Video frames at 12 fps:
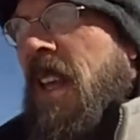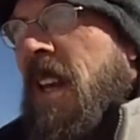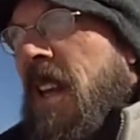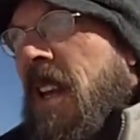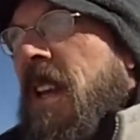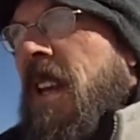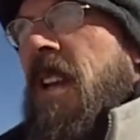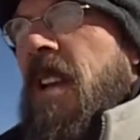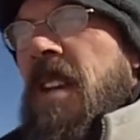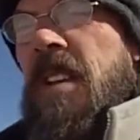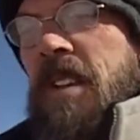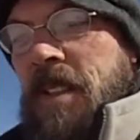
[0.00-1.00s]
And
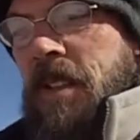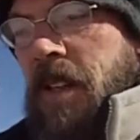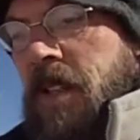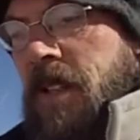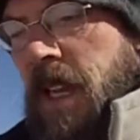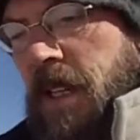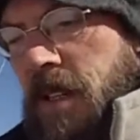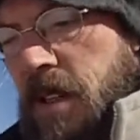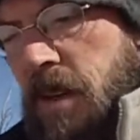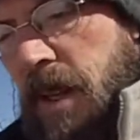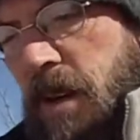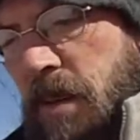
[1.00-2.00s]
I was going to say
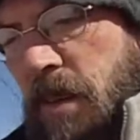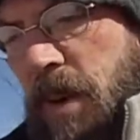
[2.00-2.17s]
too, I don't